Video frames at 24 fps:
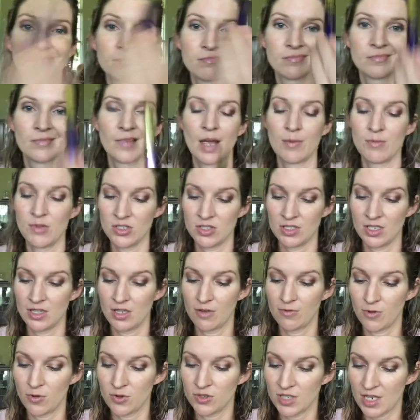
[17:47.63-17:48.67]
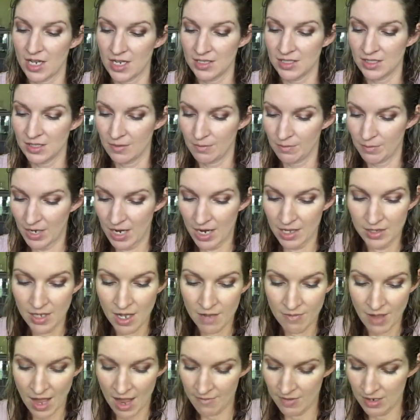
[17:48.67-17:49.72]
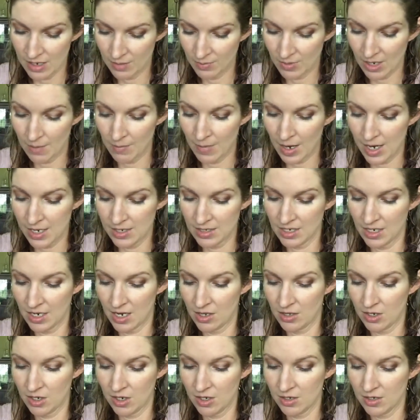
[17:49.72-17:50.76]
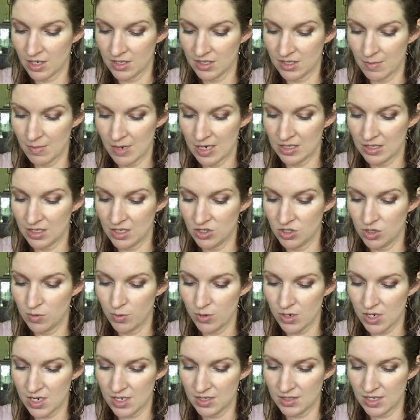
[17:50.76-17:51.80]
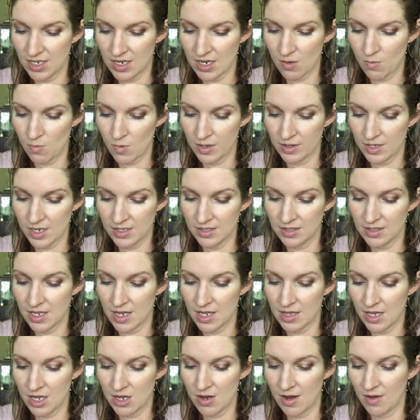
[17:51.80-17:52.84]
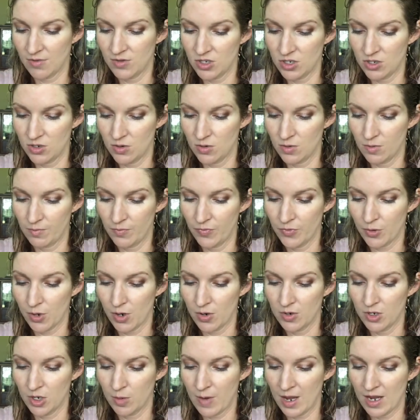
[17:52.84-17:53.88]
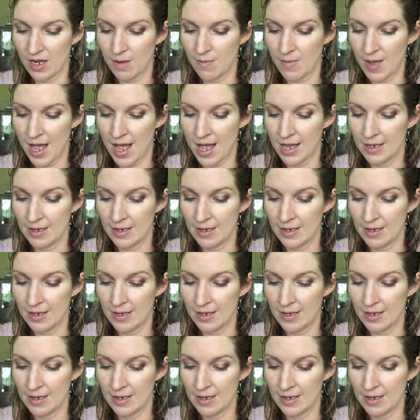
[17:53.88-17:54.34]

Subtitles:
I'm using the full size. But I love having them combined together because it makes it super easy and one less thing that you have to throw in your makeup bag.